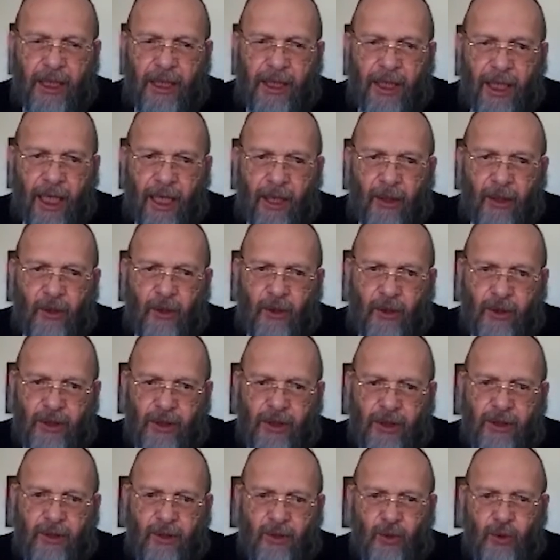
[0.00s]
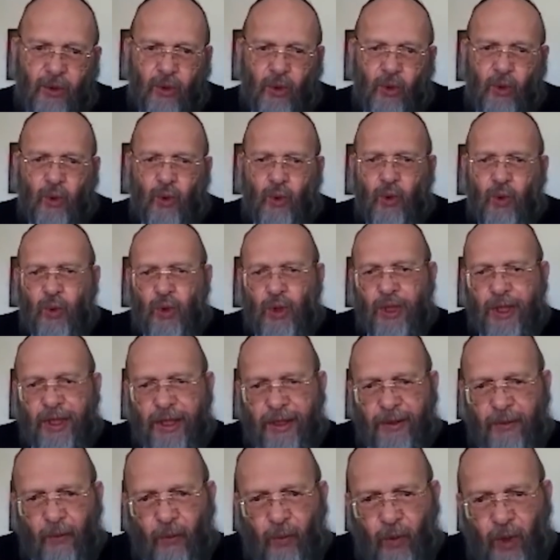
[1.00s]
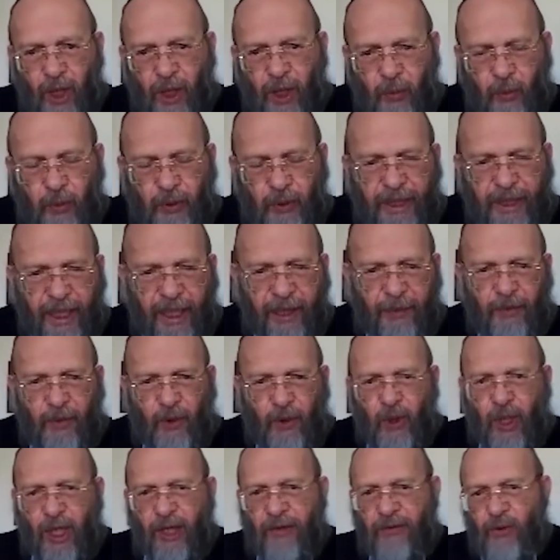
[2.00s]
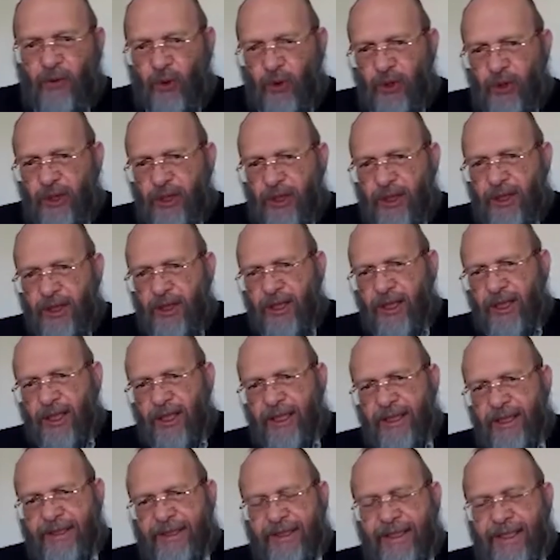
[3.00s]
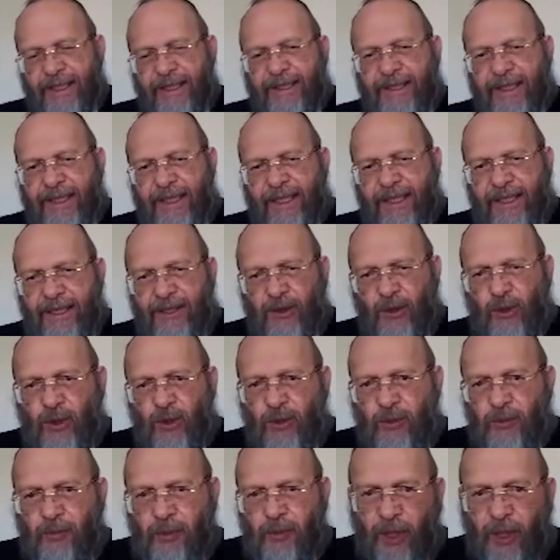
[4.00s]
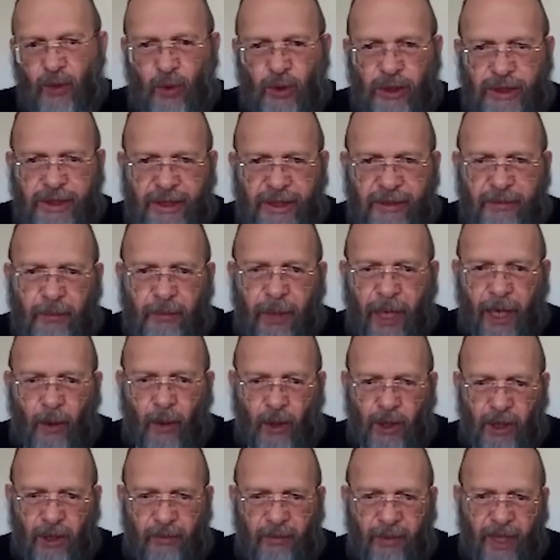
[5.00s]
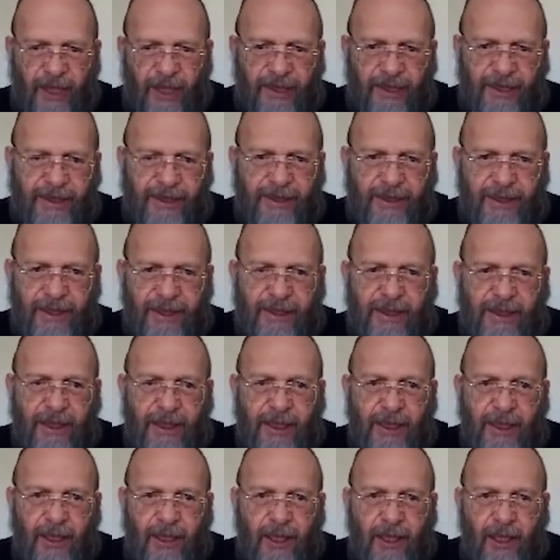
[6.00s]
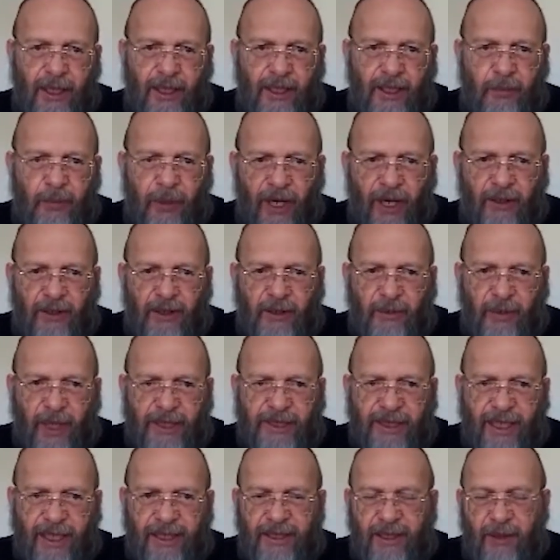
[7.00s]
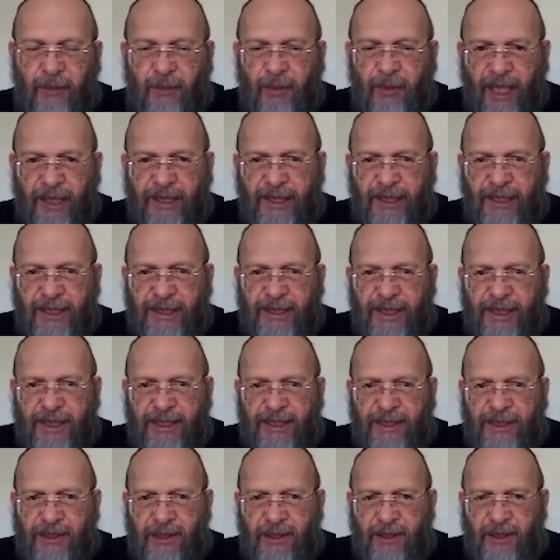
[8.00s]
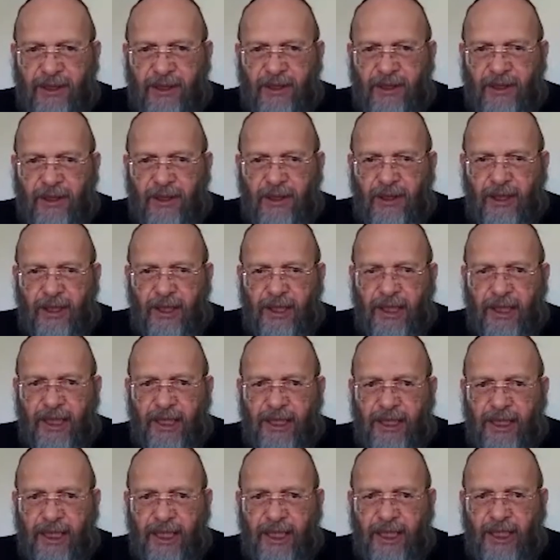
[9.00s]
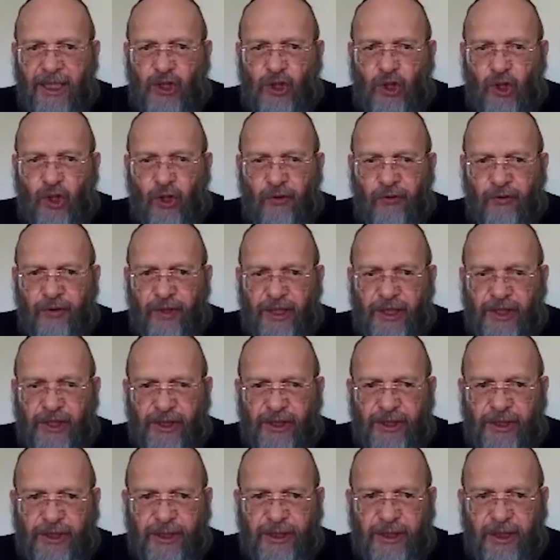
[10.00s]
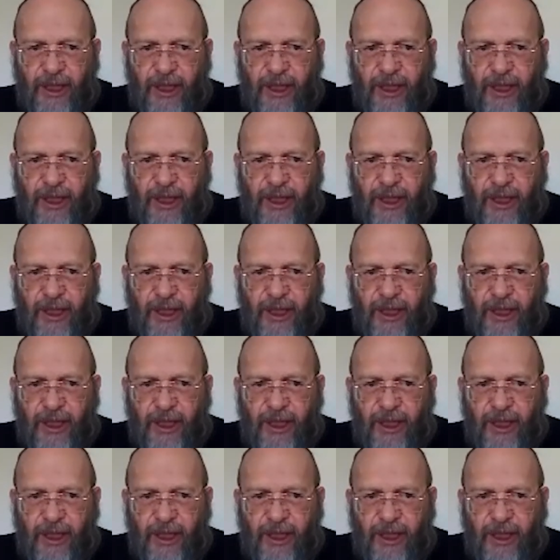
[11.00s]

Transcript: Now, to work with them, you have to, it's easier by using Pauli matrices. The Pauli matrices are the matrices near each coefficient.